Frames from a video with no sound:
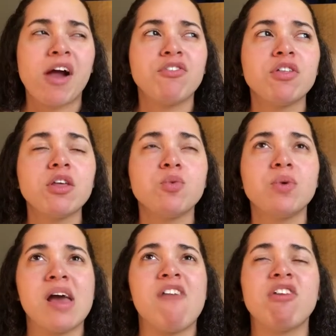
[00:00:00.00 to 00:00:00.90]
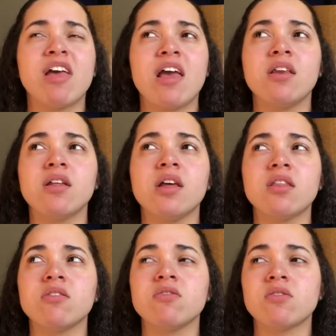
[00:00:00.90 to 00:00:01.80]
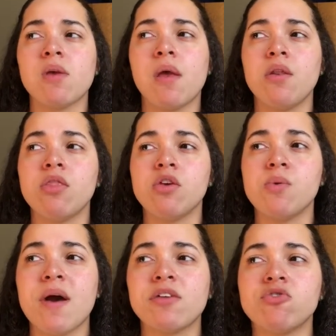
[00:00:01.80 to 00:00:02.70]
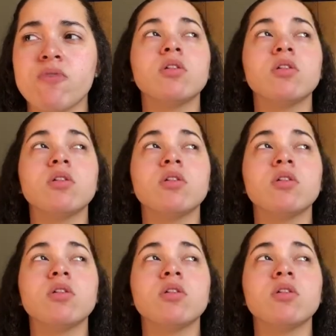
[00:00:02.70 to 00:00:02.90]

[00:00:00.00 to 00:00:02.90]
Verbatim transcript: I feel like we have a candy like this in the US.